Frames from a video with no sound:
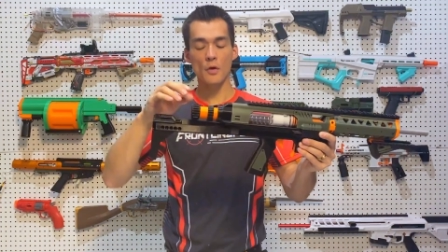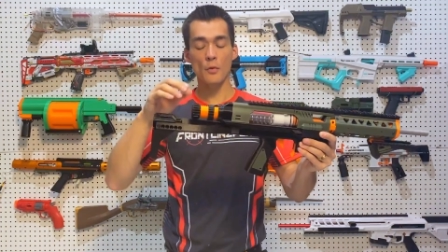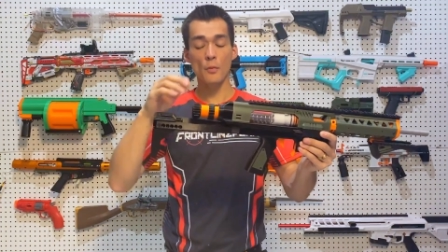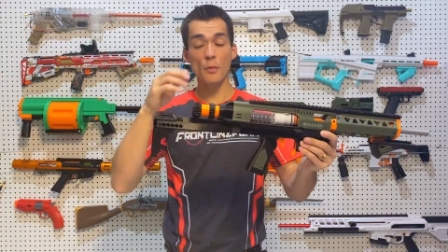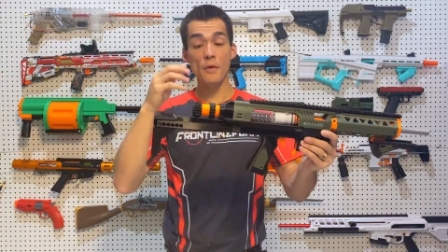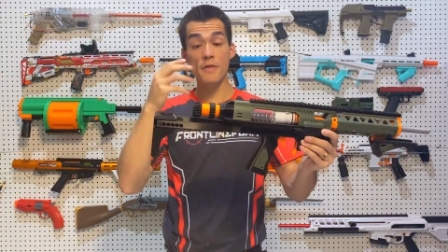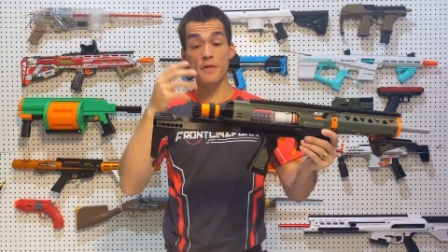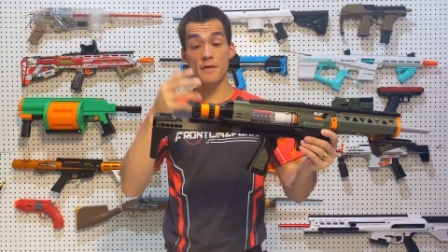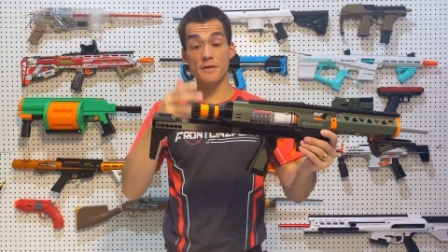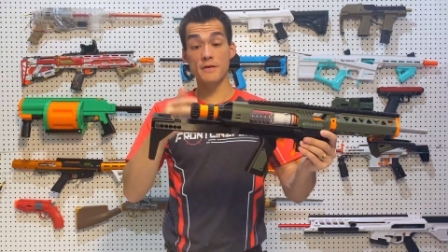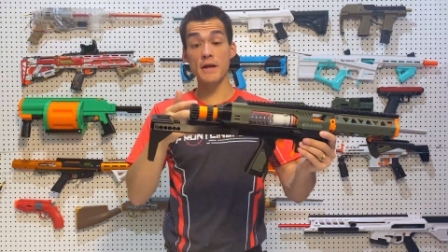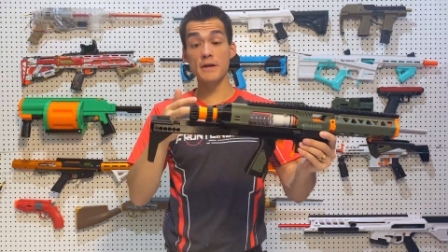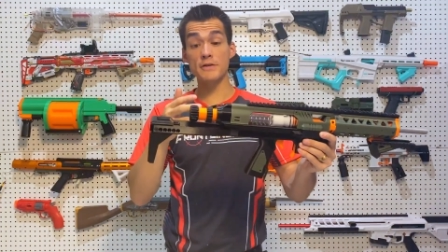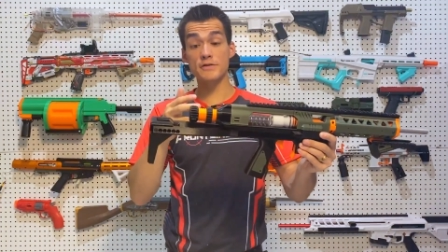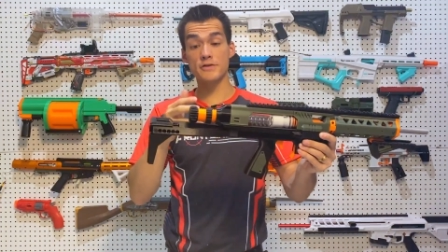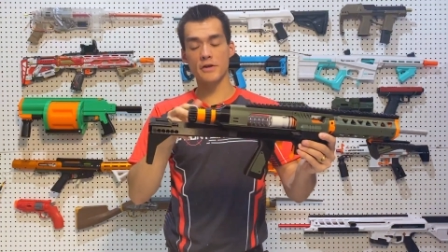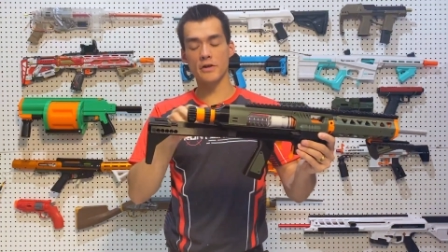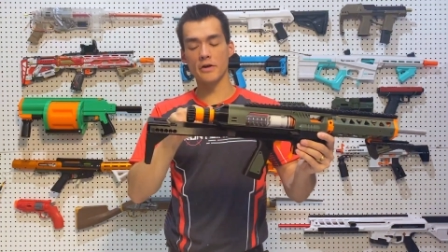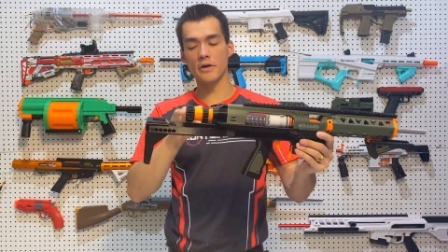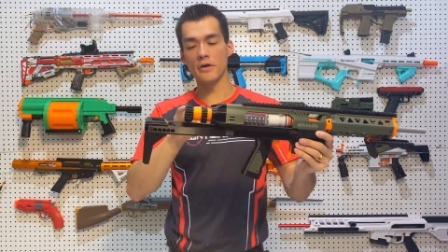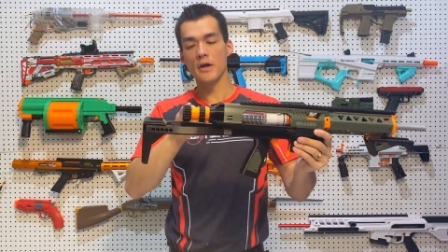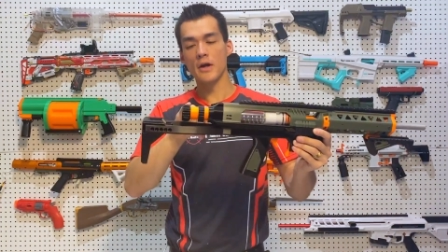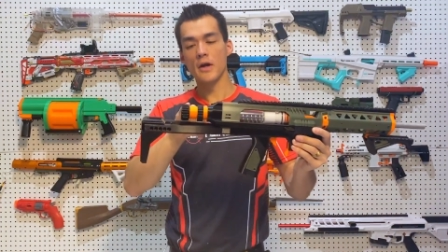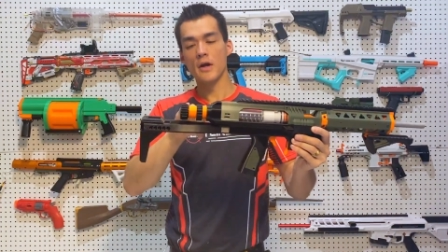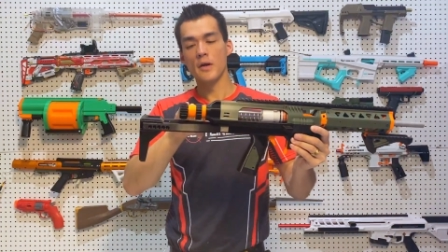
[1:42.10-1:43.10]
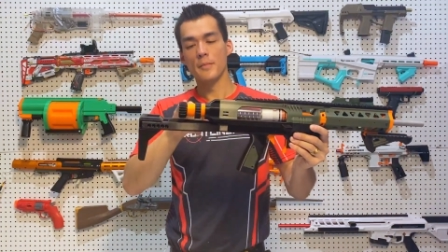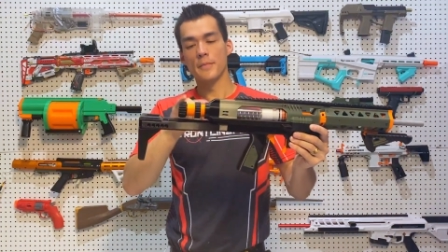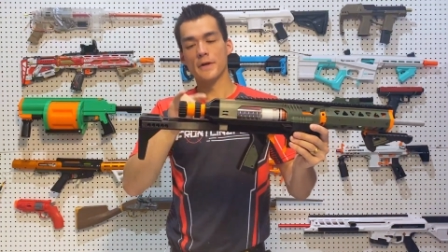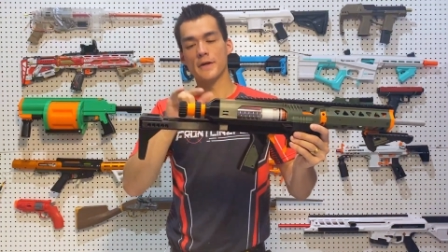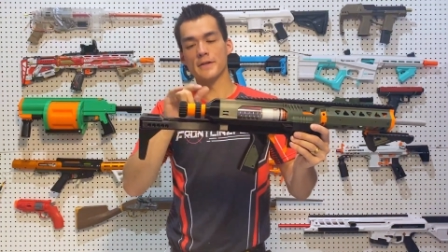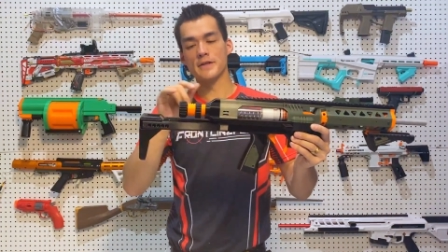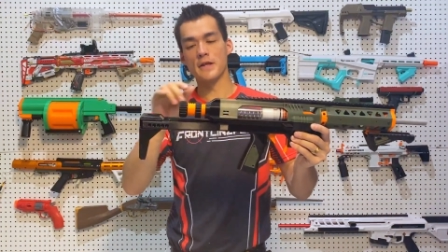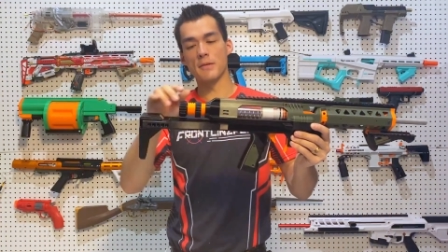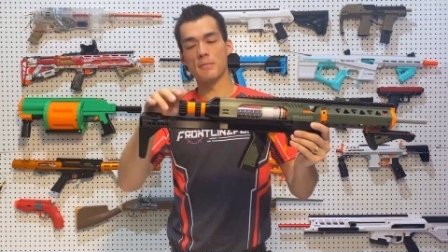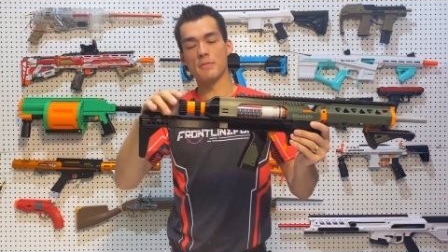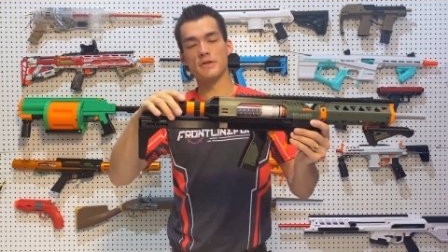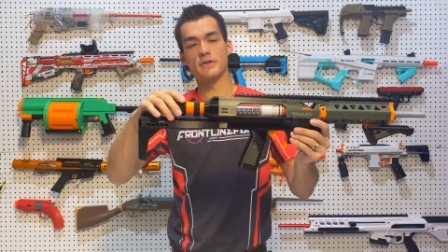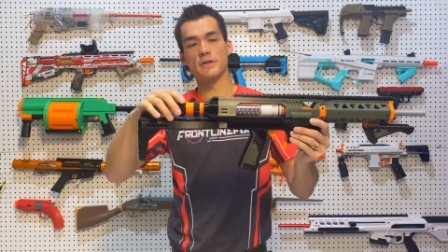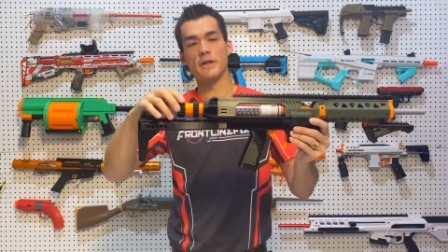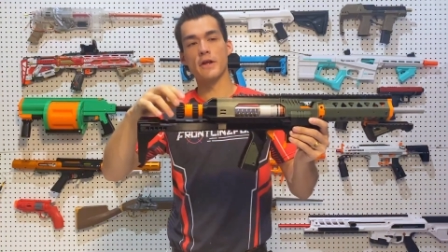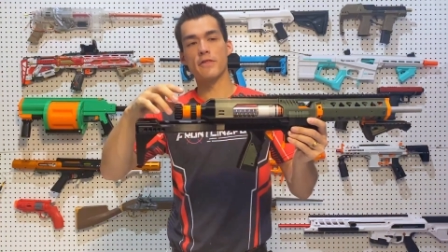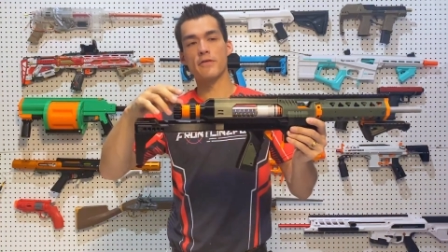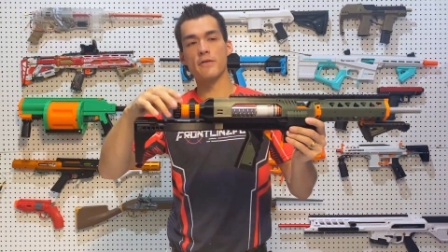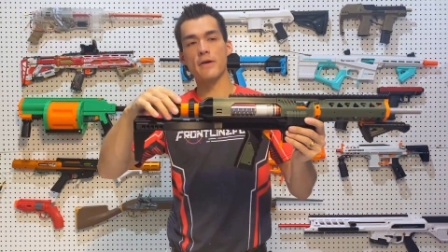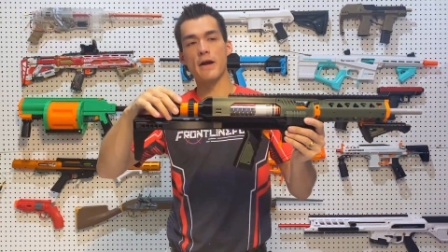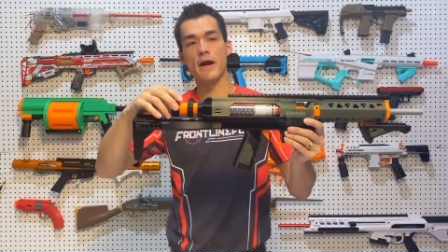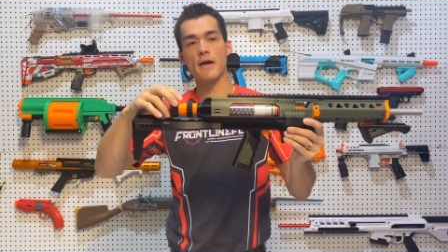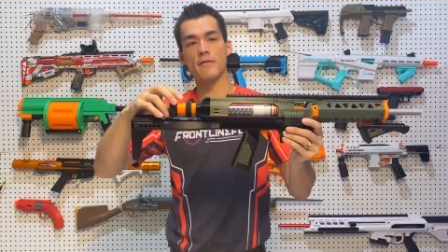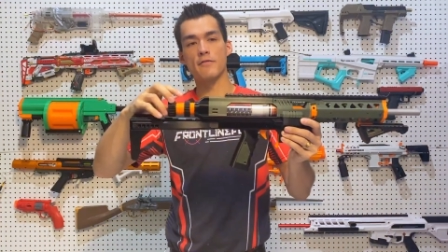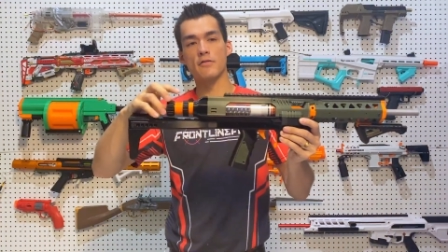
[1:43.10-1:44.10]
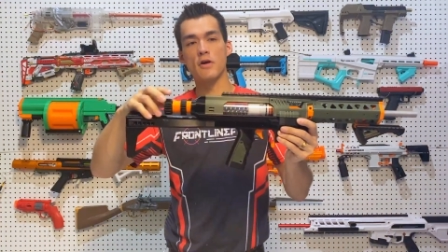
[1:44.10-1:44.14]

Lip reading: With the tensioner, because of how much length you have,